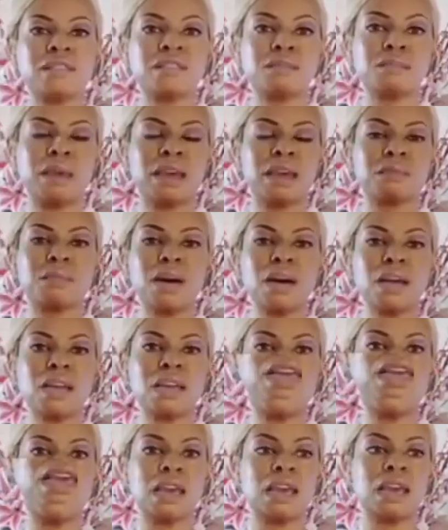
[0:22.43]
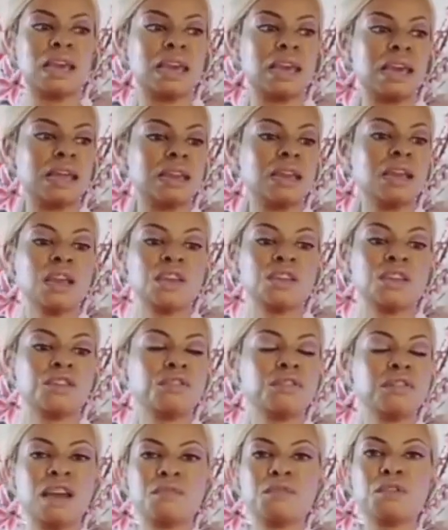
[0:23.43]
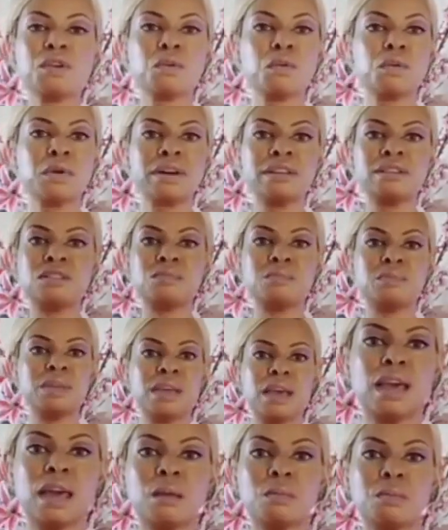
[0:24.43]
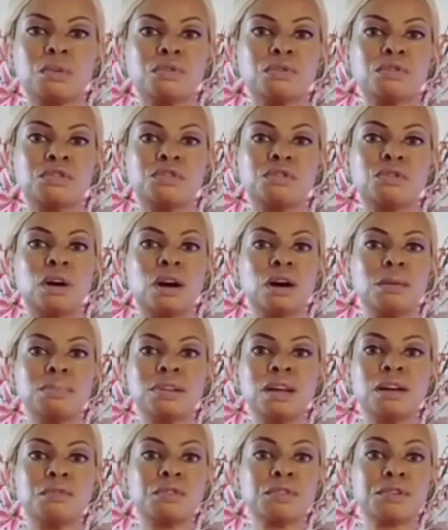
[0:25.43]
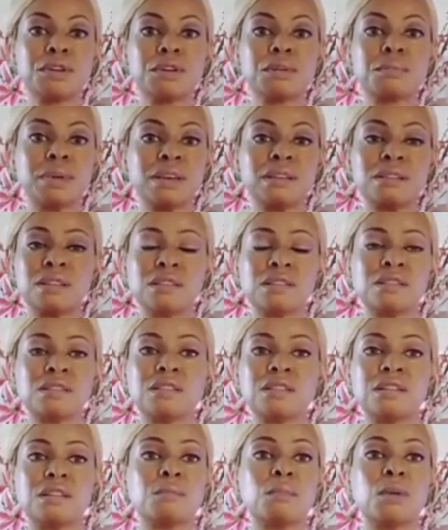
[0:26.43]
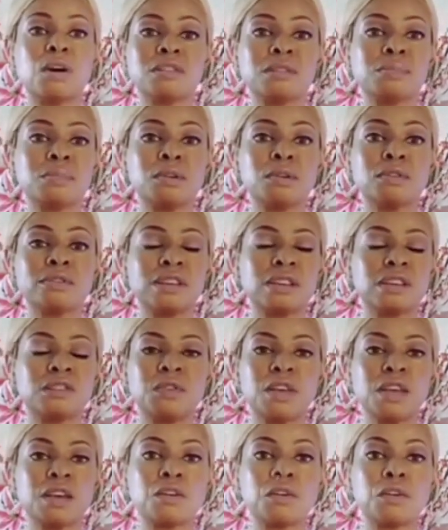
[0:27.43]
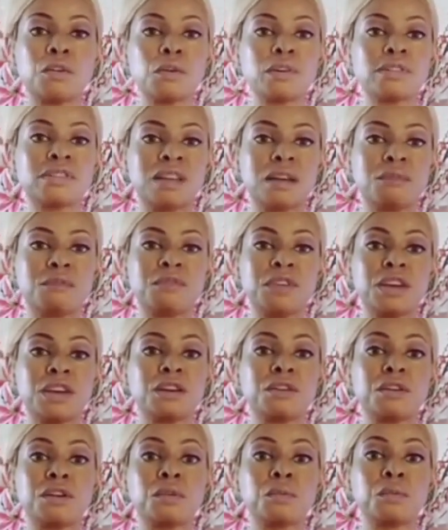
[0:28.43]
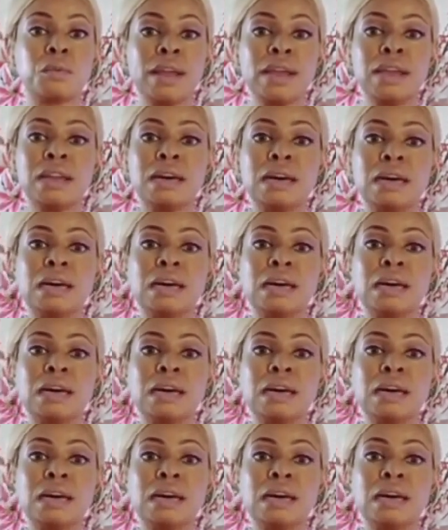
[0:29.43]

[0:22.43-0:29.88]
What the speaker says: Afraid to make money, and you're never going to be able to up level your business to the multiple 6-figure or 7-figure